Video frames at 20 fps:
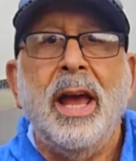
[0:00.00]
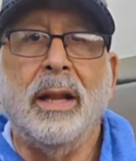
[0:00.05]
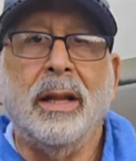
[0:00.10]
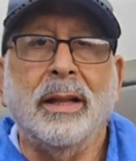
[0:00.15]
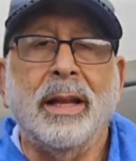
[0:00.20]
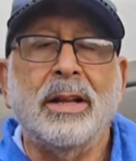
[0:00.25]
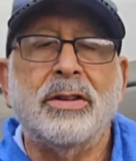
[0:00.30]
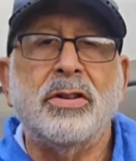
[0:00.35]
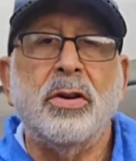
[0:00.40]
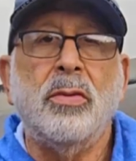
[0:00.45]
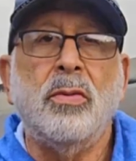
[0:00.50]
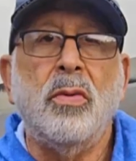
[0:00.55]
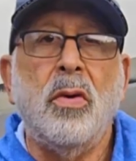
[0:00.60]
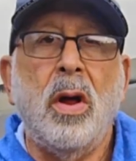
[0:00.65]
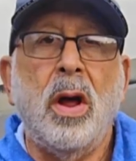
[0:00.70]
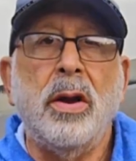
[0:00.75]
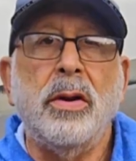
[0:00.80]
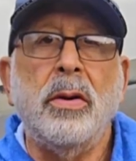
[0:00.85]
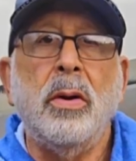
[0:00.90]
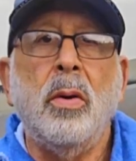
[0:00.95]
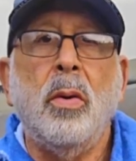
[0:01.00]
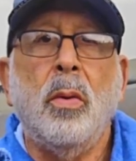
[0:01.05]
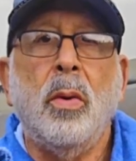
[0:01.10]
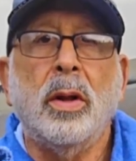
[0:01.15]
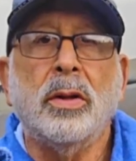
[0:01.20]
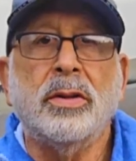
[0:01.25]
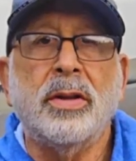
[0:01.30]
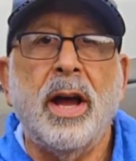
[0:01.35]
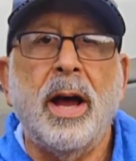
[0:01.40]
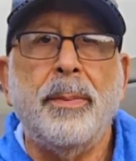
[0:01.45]
and it lets it run
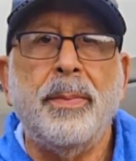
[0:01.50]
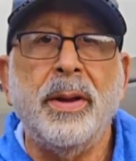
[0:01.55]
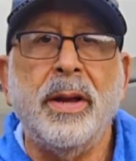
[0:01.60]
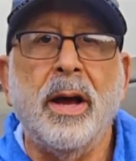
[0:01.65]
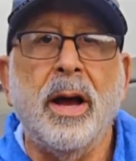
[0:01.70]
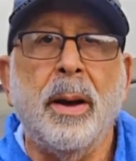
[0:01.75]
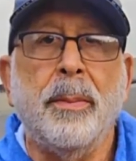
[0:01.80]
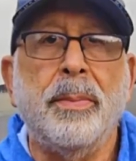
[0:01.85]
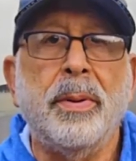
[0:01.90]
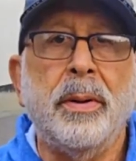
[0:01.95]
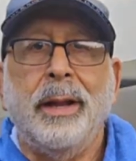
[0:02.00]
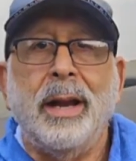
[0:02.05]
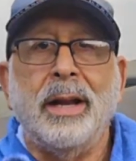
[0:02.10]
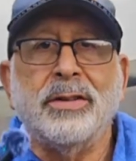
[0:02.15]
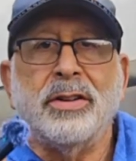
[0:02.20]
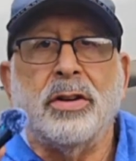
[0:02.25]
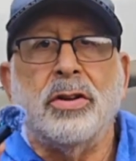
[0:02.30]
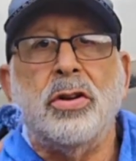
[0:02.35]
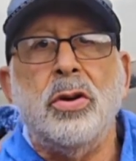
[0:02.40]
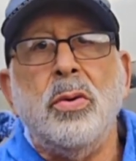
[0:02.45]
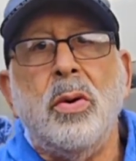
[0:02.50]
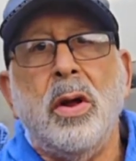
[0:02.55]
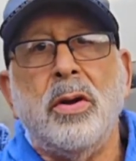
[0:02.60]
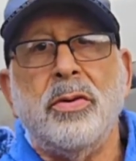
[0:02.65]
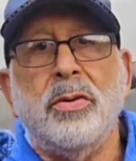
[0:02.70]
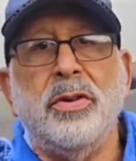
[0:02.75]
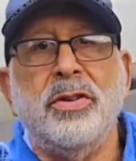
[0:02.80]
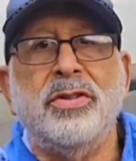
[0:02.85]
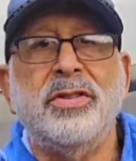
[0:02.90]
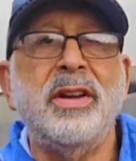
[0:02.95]
while topping up. It has a
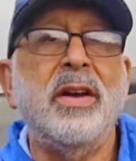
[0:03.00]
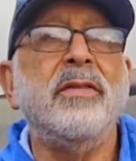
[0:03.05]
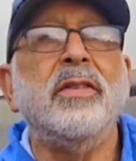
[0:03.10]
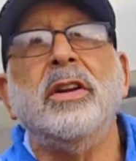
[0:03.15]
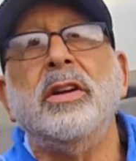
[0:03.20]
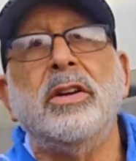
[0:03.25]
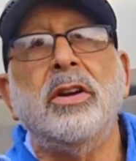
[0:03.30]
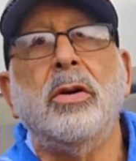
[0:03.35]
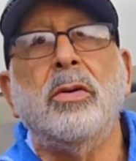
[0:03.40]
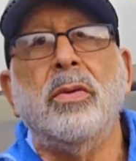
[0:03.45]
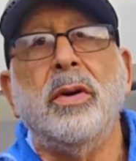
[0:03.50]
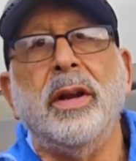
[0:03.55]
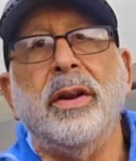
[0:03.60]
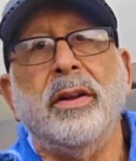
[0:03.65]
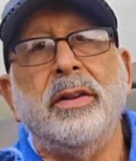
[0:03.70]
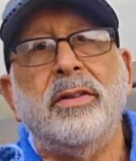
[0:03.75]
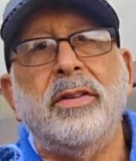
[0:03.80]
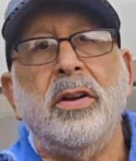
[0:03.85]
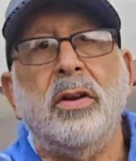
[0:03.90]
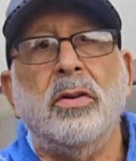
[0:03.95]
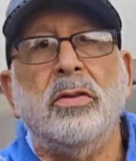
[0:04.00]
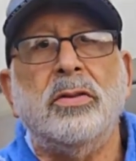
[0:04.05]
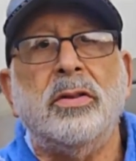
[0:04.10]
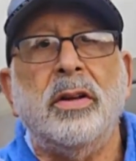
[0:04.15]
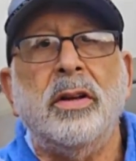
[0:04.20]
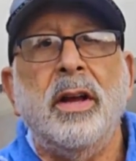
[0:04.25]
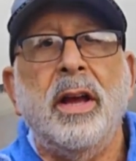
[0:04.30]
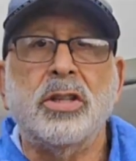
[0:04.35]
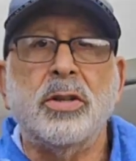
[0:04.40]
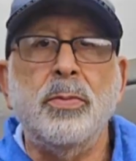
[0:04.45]
270-degree
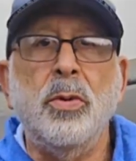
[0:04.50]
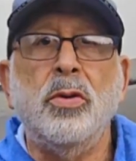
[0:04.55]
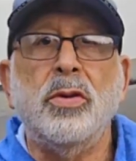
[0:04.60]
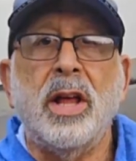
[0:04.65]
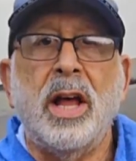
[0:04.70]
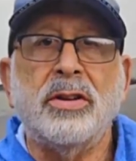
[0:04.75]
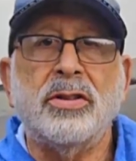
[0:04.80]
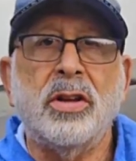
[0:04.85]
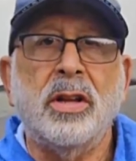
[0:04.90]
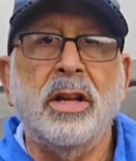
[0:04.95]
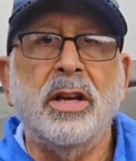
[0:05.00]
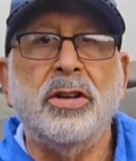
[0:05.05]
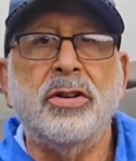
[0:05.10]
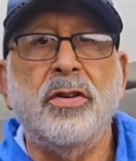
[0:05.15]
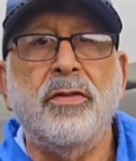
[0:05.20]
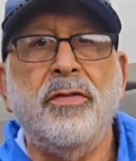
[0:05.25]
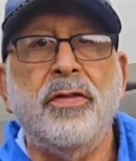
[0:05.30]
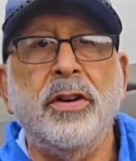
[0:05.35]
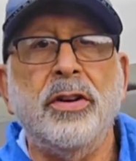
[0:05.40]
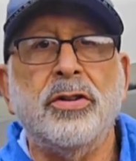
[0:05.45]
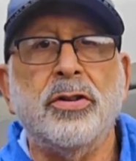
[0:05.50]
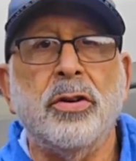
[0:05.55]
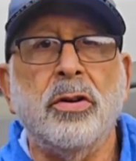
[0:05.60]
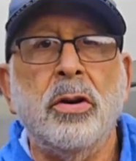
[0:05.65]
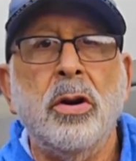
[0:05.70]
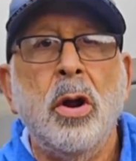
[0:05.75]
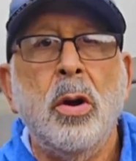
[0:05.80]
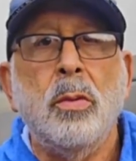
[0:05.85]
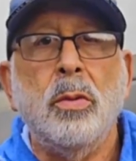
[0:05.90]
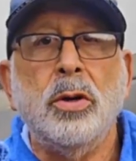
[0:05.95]
tilt and smooth oscillation
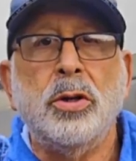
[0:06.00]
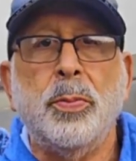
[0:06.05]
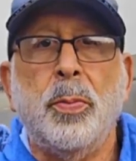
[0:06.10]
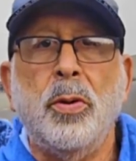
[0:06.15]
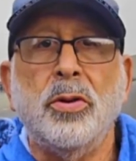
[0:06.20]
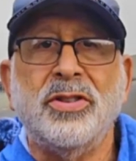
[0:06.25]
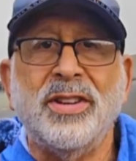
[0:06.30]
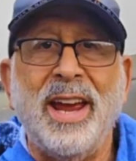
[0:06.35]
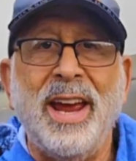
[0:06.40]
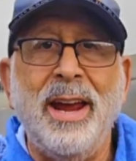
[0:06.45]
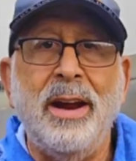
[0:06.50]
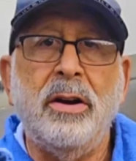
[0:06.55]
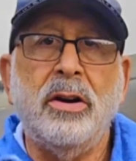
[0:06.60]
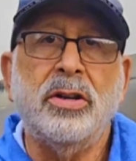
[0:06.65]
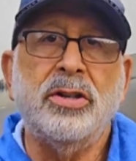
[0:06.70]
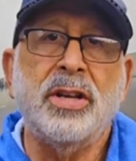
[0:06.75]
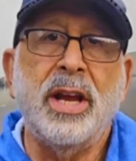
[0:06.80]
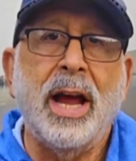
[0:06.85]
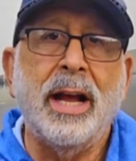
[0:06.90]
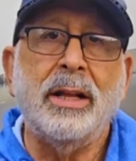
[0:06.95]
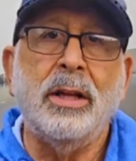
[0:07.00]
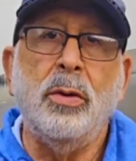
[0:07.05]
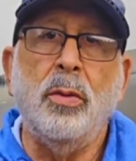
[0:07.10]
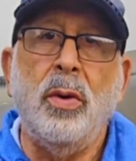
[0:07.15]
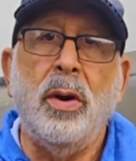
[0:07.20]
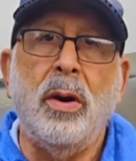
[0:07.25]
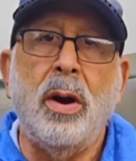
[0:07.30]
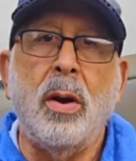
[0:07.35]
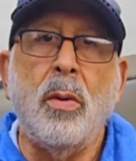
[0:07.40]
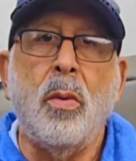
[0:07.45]
feature, which puts air exactly
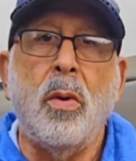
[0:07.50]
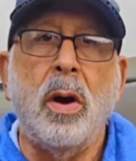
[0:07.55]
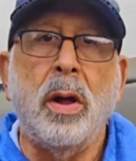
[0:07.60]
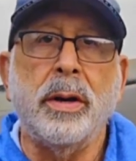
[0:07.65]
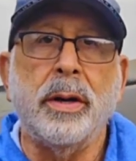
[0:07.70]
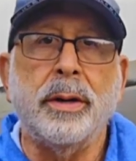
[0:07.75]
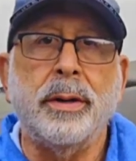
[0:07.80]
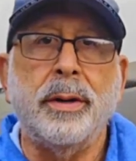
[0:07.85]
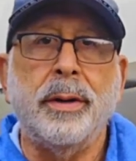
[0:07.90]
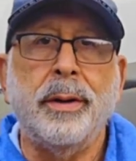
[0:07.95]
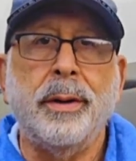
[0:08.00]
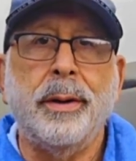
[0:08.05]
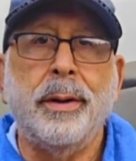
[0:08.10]
where I want it.